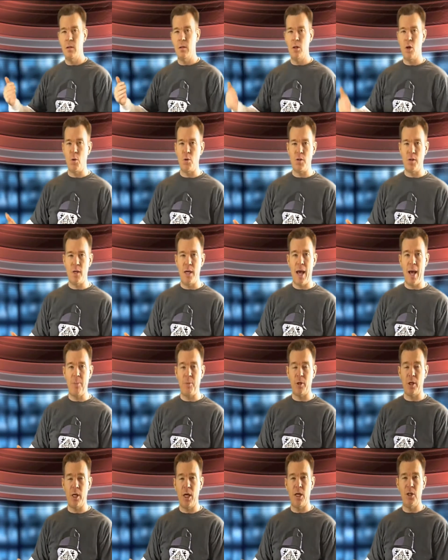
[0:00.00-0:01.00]
go into the
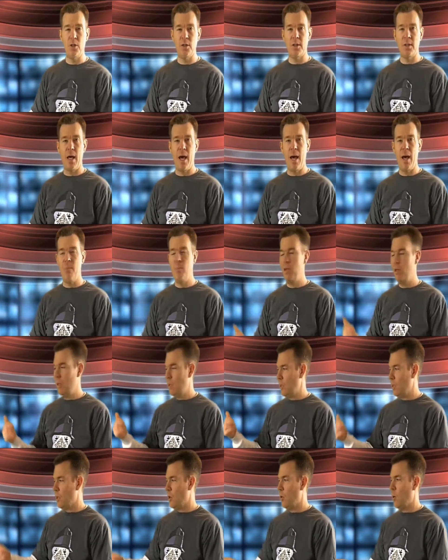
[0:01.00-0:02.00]
applications tab,
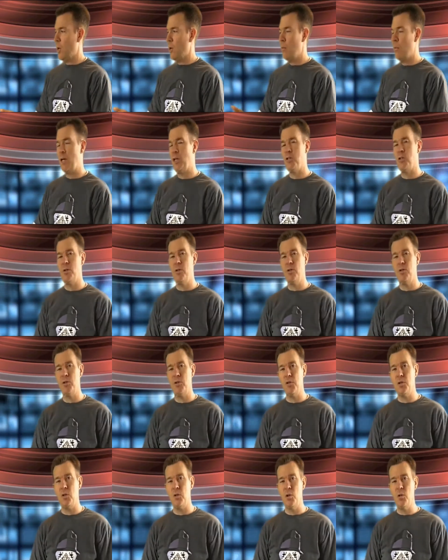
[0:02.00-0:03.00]
and go ahead and make sure that you're
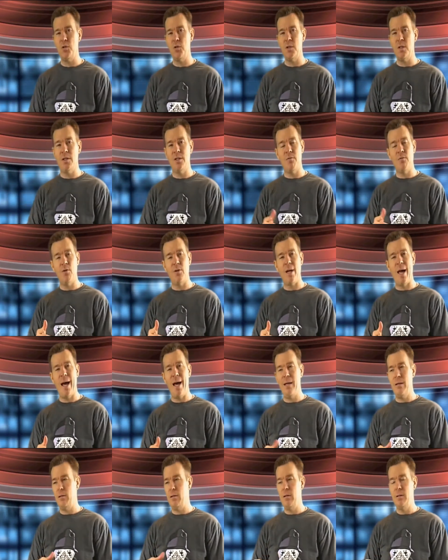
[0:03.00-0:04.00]
still using these. If you're
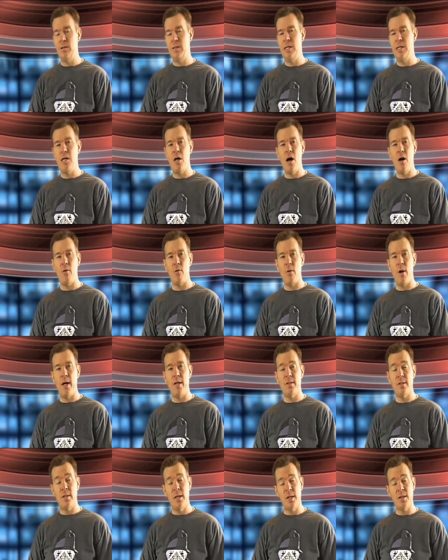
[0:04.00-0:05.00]
not,
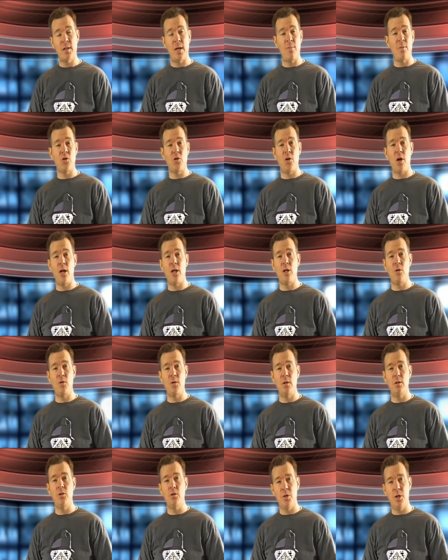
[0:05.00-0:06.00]
deauthorize. The next time you try to use
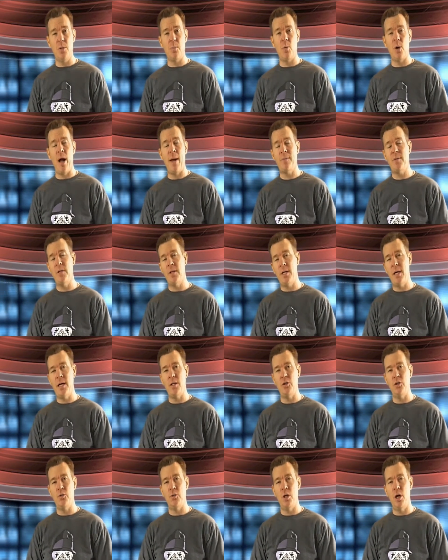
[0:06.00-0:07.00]
it, you'll get prompted again
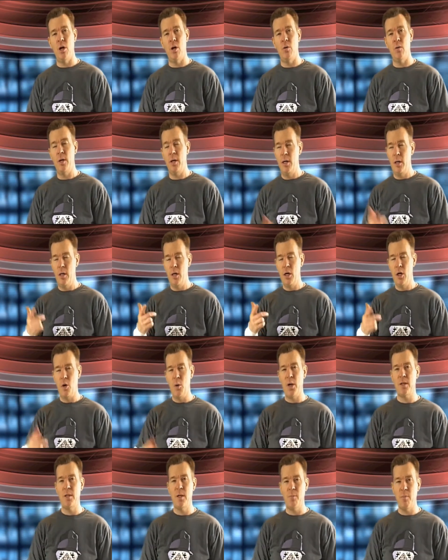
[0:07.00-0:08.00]
and you'll know.
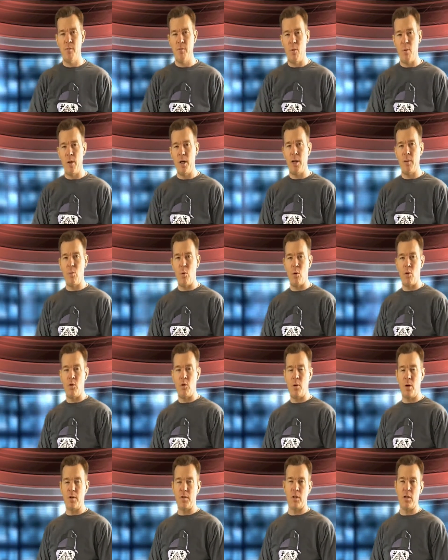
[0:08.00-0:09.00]
Quick tip before we get more into
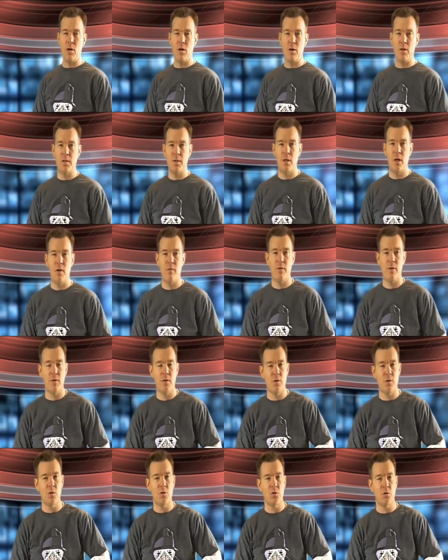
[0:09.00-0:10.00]
our security stuff at the
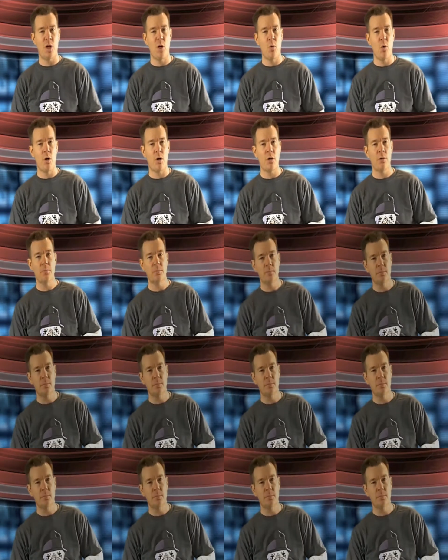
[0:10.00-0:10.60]
Social Networker.